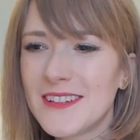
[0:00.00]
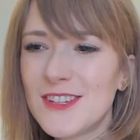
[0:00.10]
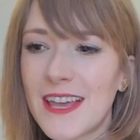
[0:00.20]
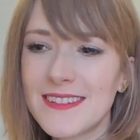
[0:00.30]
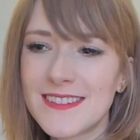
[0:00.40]

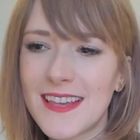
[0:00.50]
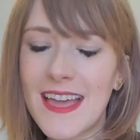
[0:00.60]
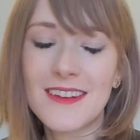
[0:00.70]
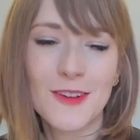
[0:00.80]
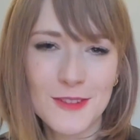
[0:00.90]
chess
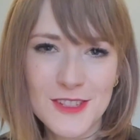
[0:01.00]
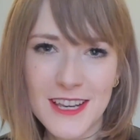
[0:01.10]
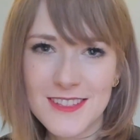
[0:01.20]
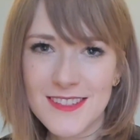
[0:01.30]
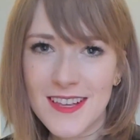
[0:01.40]
and
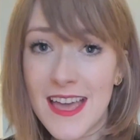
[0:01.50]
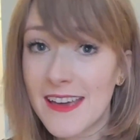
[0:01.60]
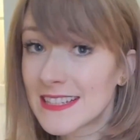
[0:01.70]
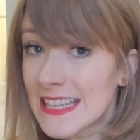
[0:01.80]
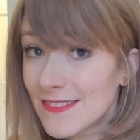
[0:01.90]
non-chess
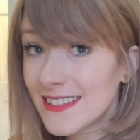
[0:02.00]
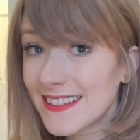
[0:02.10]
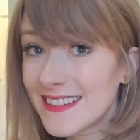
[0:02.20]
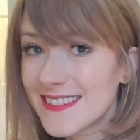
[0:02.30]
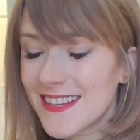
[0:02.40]

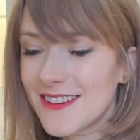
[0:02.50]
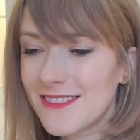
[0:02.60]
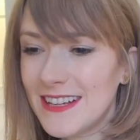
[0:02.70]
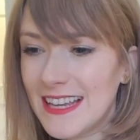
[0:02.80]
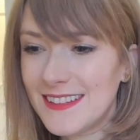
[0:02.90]
activities
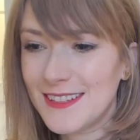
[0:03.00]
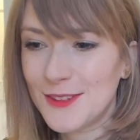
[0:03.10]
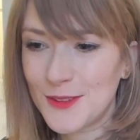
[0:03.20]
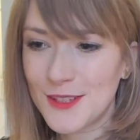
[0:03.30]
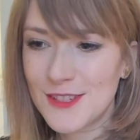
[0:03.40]

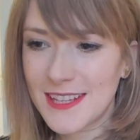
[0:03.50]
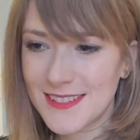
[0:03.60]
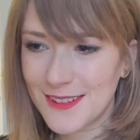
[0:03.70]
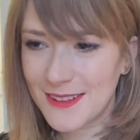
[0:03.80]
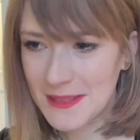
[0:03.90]
related to the
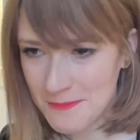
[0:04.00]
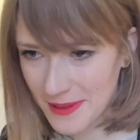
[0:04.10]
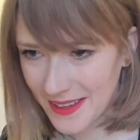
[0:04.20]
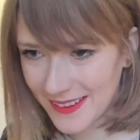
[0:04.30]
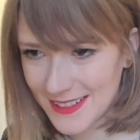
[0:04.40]
chess
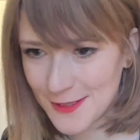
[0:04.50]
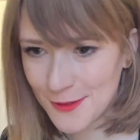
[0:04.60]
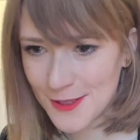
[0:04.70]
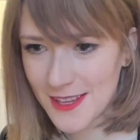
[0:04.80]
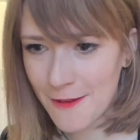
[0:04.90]
Olympia. This
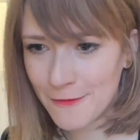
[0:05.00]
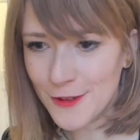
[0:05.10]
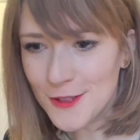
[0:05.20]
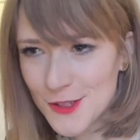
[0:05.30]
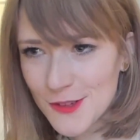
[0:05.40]
was a
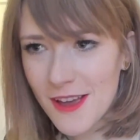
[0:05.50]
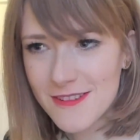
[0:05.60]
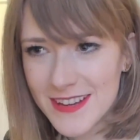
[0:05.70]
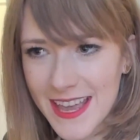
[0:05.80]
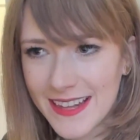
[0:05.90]
virtual
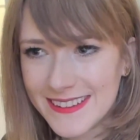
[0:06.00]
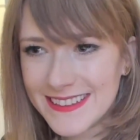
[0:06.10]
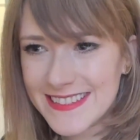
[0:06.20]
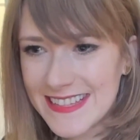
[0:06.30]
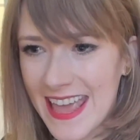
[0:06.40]

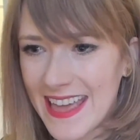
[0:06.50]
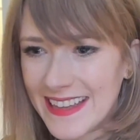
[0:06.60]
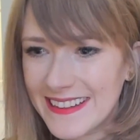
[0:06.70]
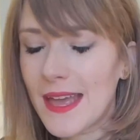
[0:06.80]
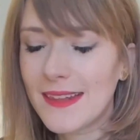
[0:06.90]
reality
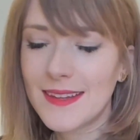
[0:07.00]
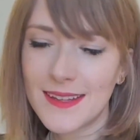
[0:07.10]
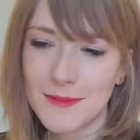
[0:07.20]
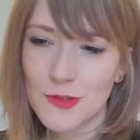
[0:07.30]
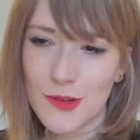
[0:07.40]
stand and
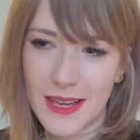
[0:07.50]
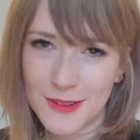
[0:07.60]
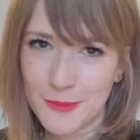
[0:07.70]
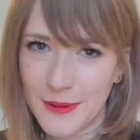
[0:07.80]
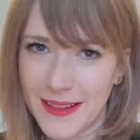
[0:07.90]
here I'm trying
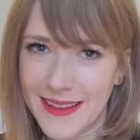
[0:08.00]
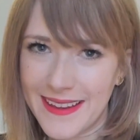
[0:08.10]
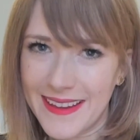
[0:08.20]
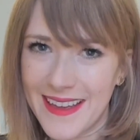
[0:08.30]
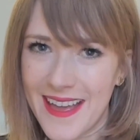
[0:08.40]
to
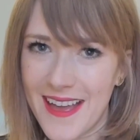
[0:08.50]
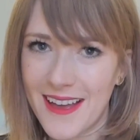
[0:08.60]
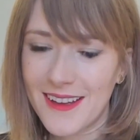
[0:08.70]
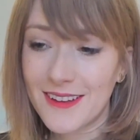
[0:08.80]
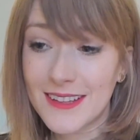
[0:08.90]
play
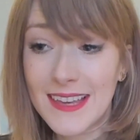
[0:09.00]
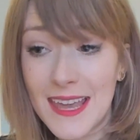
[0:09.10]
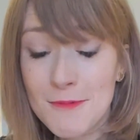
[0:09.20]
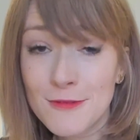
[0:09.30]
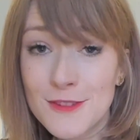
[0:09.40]
a
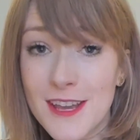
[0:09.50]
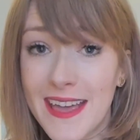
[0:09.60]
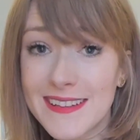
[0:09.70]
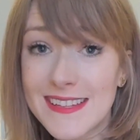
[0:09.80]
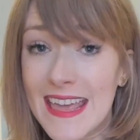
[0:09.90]
game of
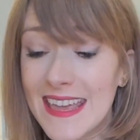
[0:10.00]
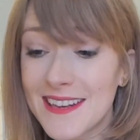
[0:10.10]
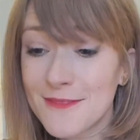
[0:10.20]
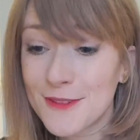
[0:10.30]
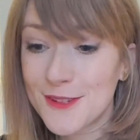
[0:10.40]
chess
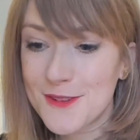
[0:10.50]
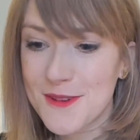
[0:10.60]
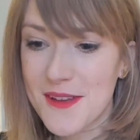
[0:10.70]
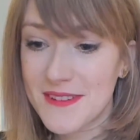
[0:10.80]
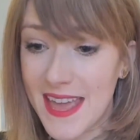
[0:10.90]
in
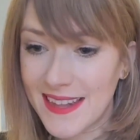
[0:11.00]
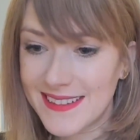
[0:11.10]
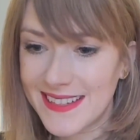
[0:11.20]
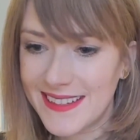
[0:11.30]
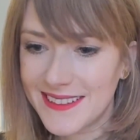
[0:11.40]
virtual reality.